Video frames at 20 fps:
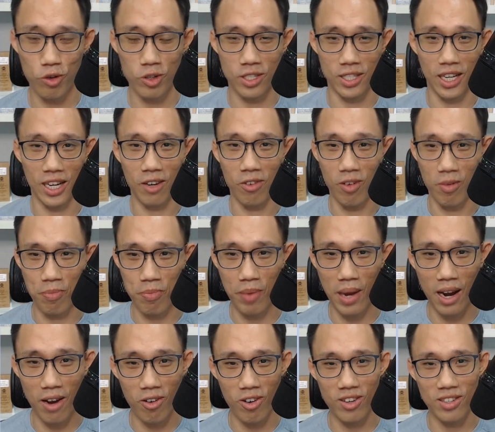staying with
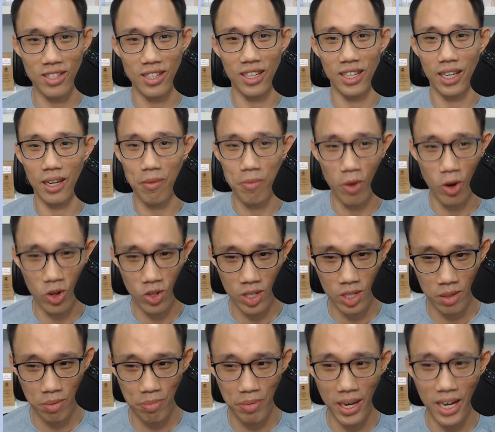parents, needing more
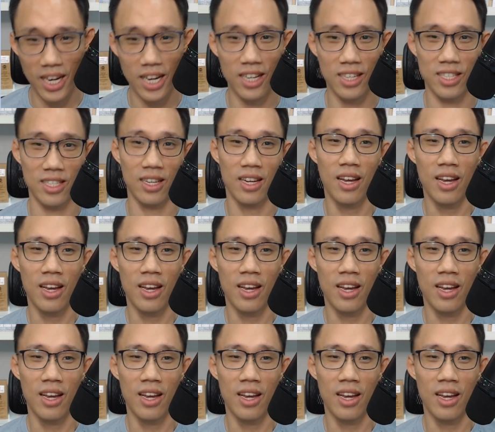space,